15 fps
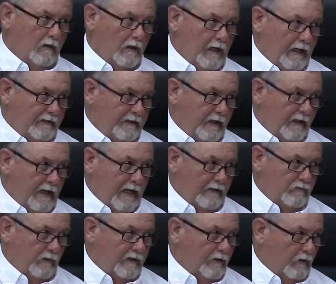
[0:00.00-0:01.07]
at 10, as
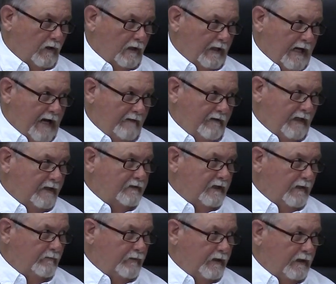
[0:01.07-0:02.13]
we currently have it at
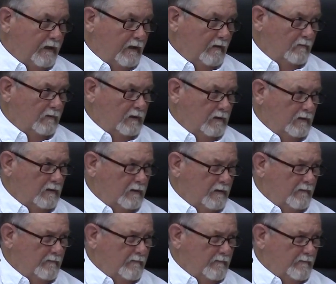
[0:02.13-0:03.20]
10
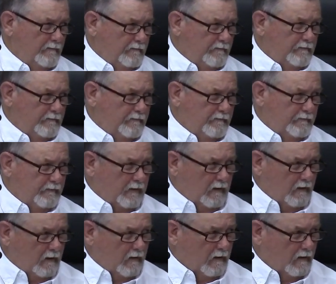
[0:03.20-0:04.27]
p.m. Yeah, I
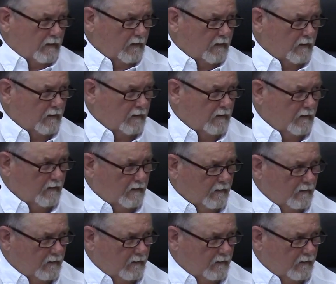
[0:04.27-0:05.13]
misread that too.